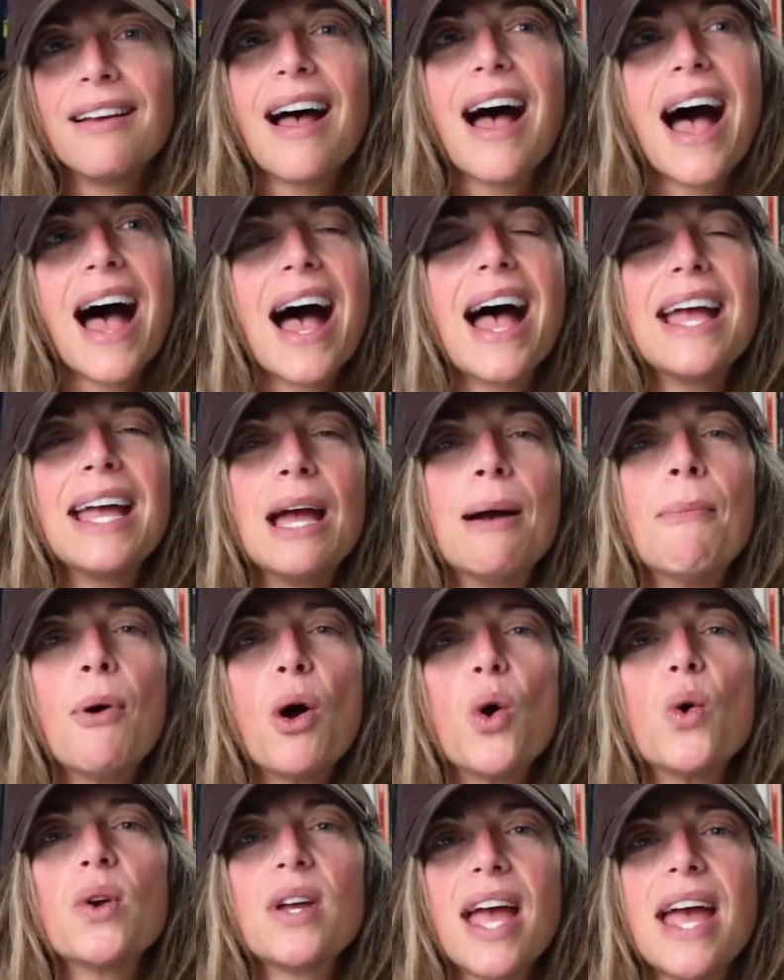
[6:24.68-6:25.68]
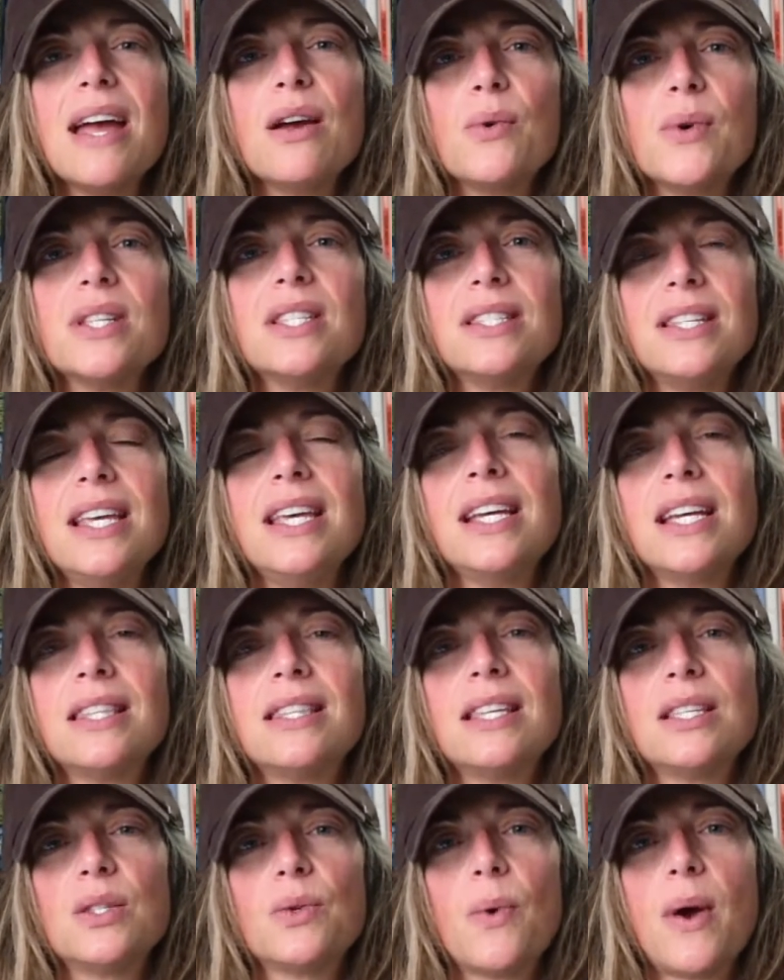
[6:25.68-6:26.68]
I am okay with seeing it
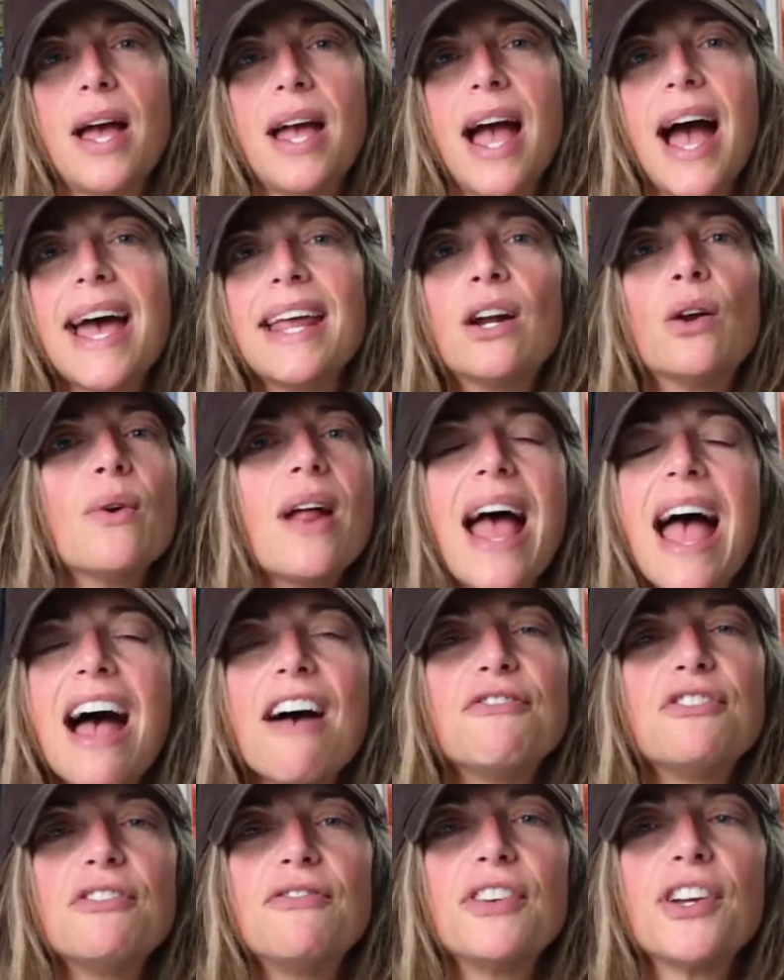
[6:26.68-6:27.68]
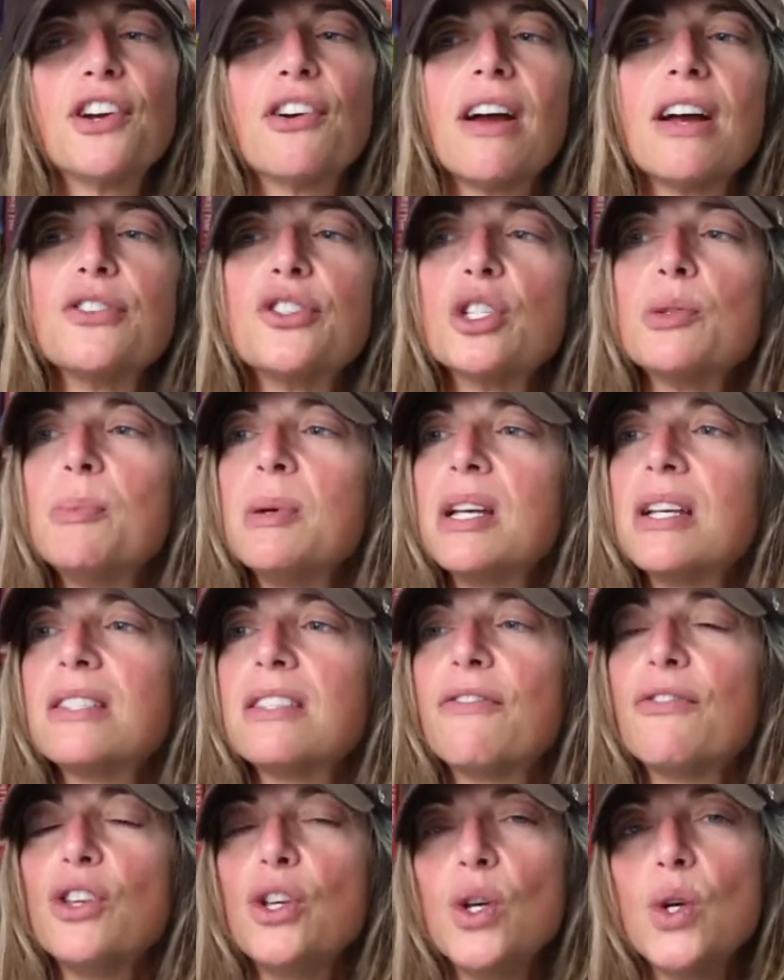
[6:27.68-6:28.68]
this way. I don't have to figure out just
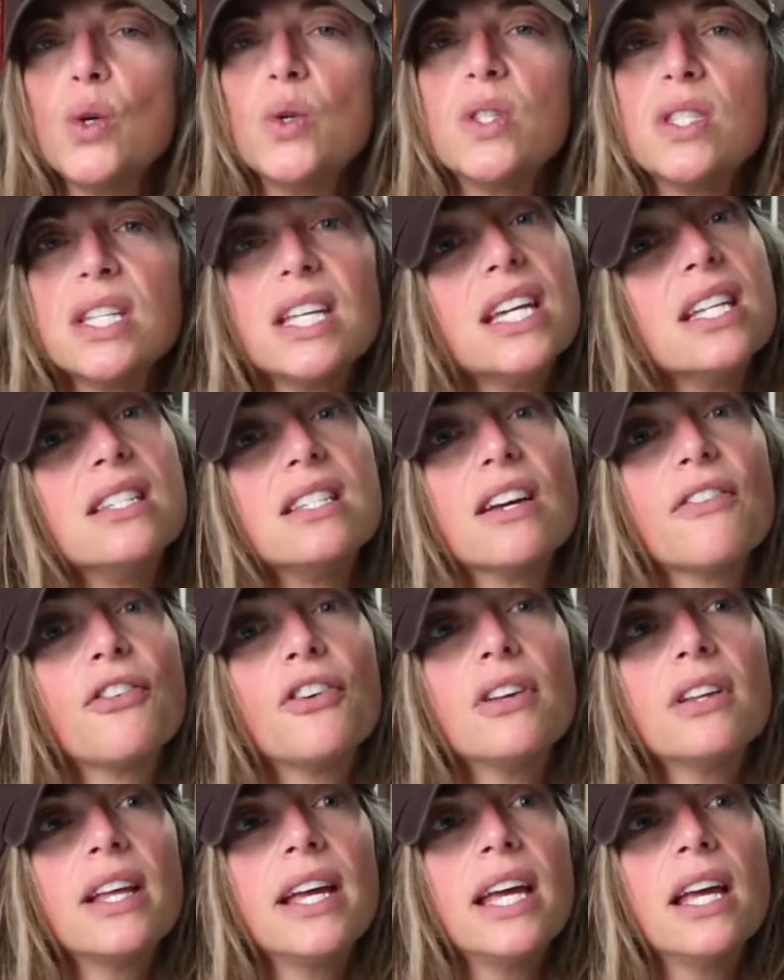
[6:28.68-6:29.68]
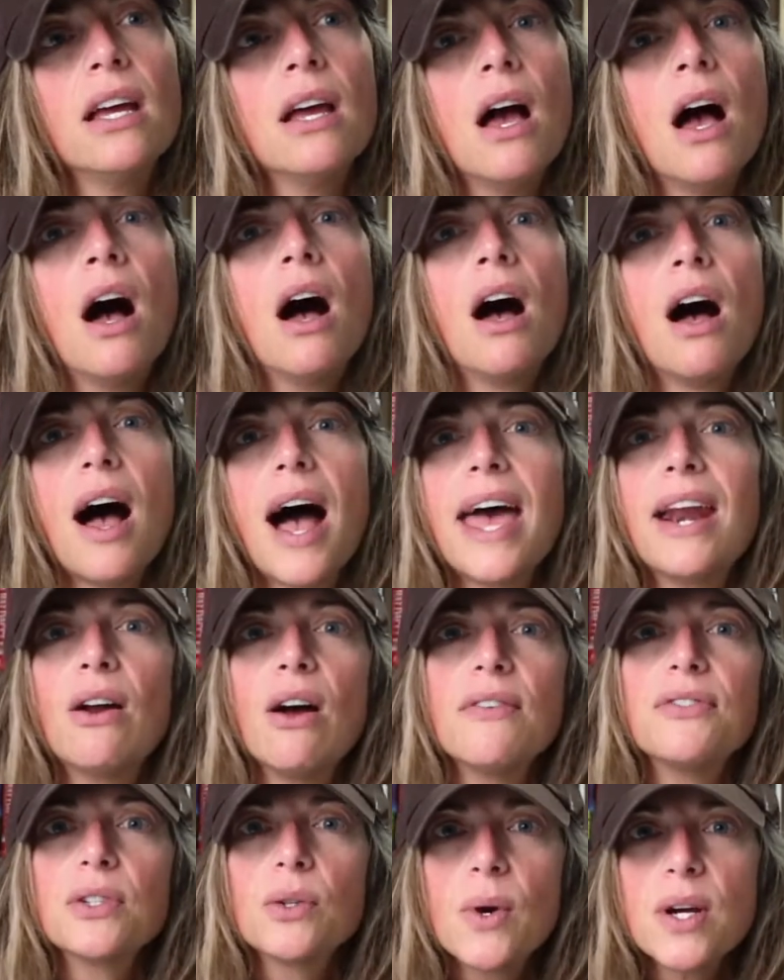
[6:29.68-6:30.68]
because if you see it differently, I
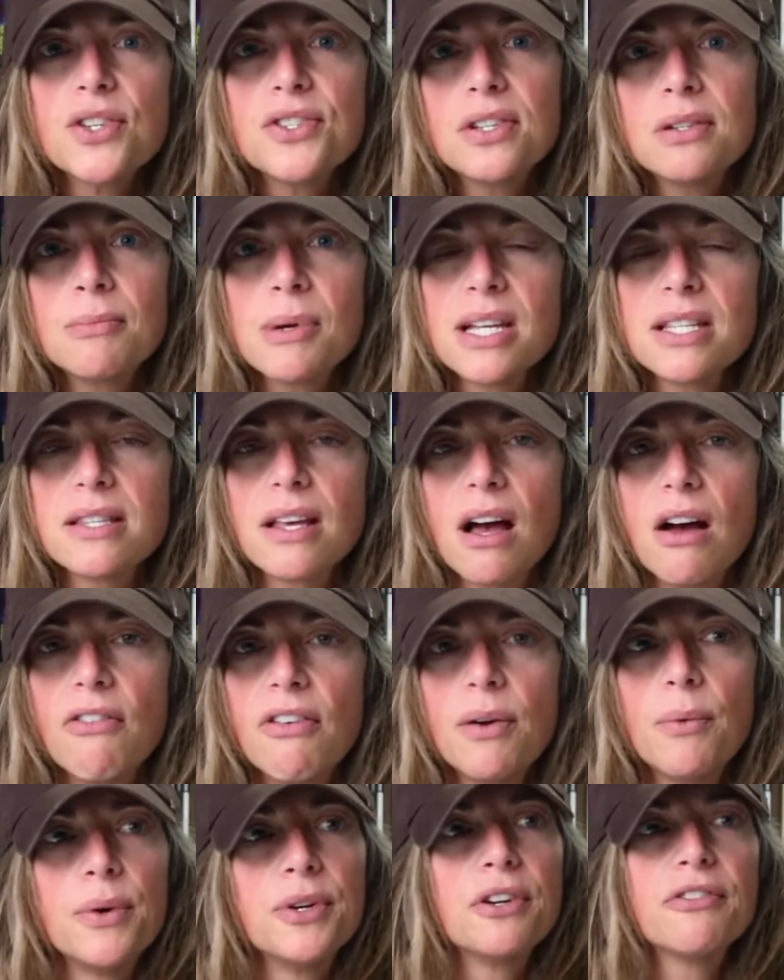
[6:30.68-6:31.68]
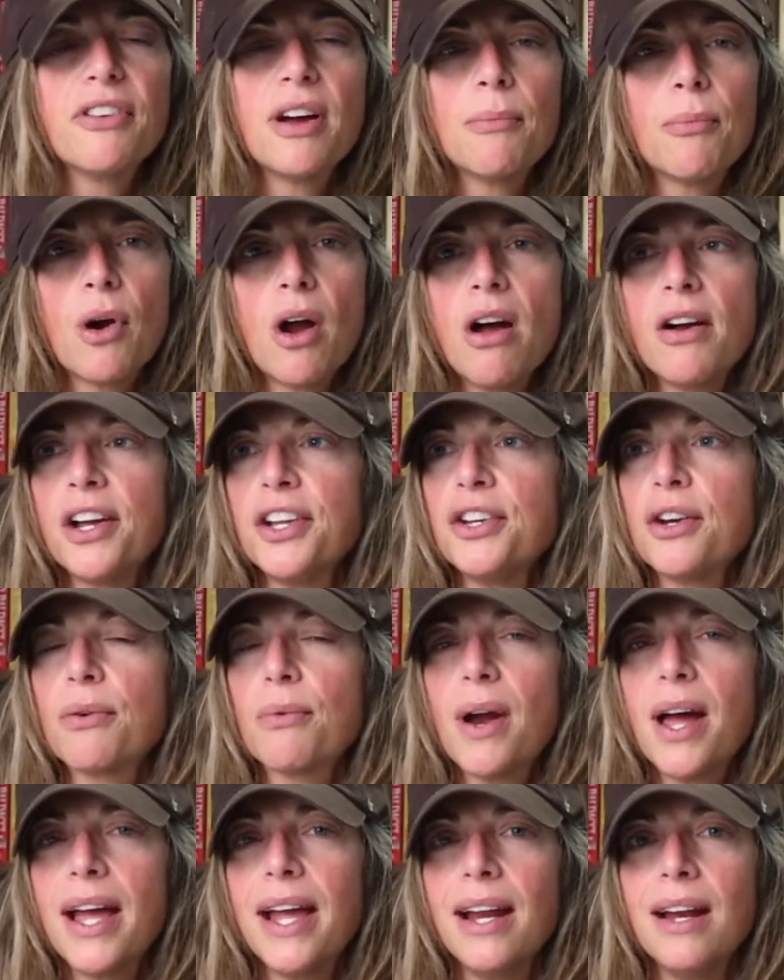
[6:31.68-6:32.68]
don't have to question myself. I wonder if I'm wrong and you're
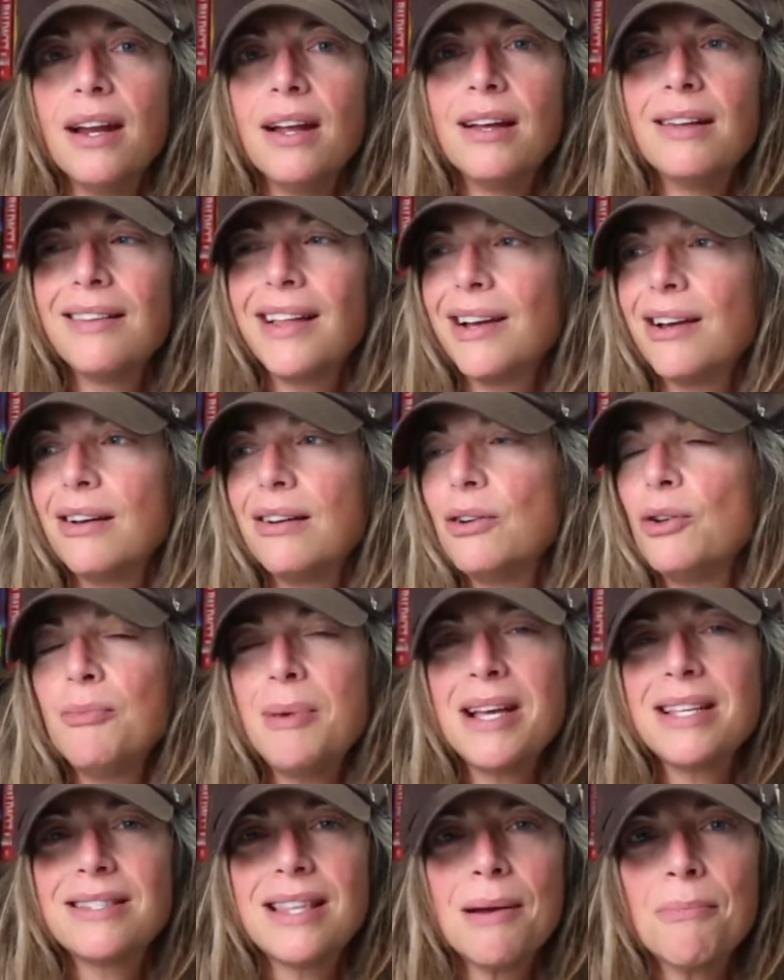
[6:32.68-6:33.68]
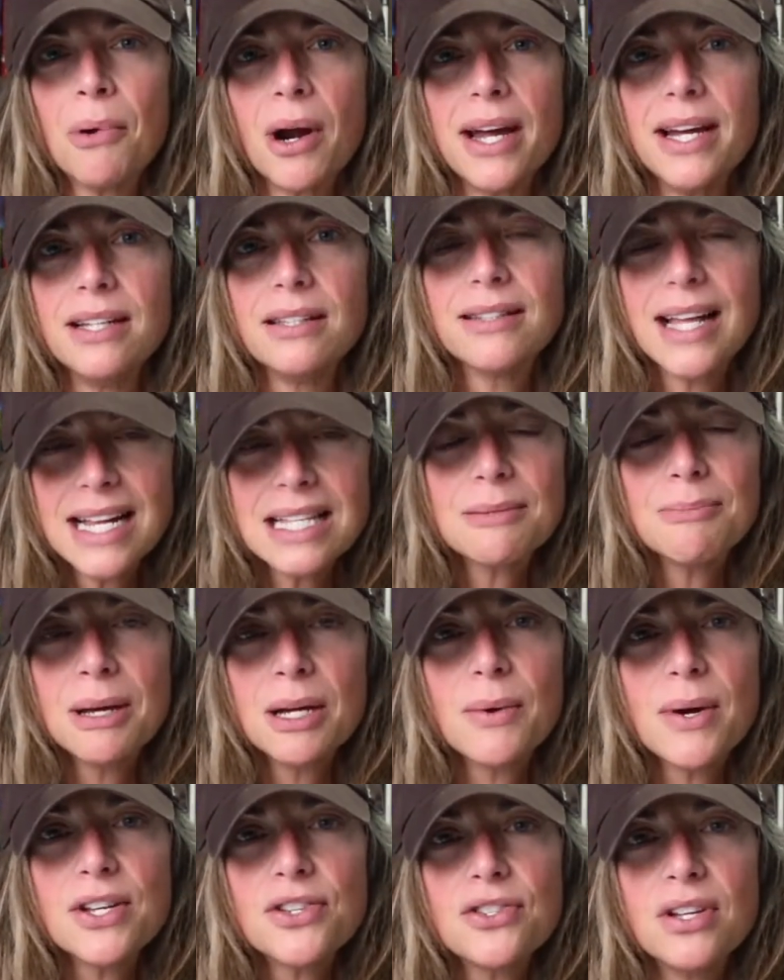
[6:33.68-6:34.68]
right. Like, who makes them right? That's
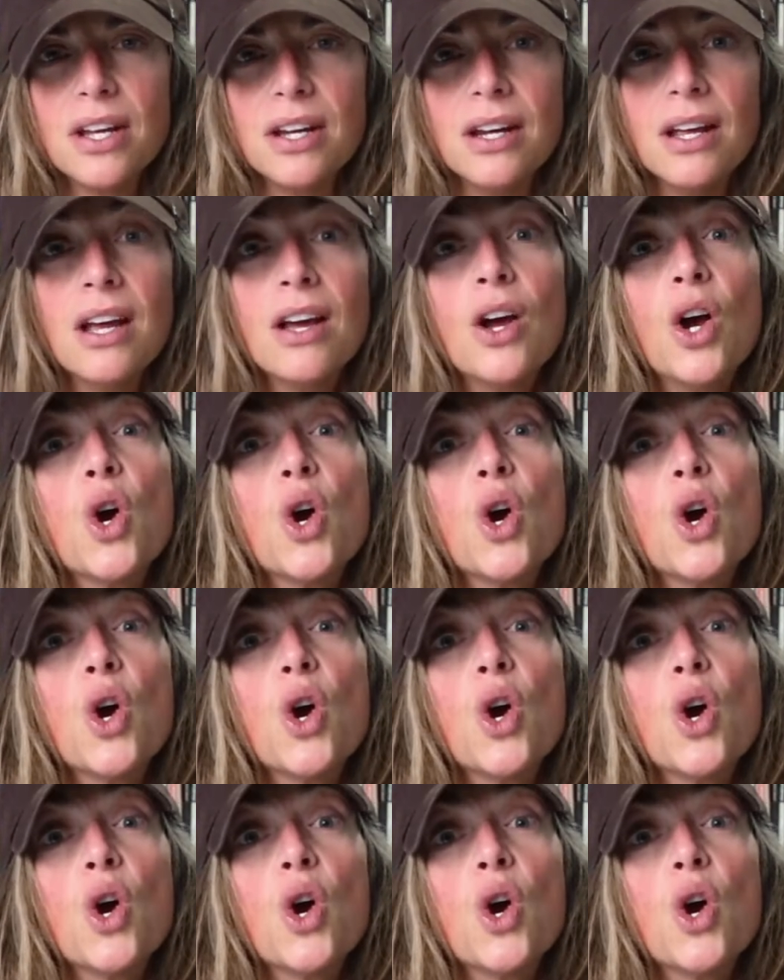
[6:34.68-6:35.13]
my question.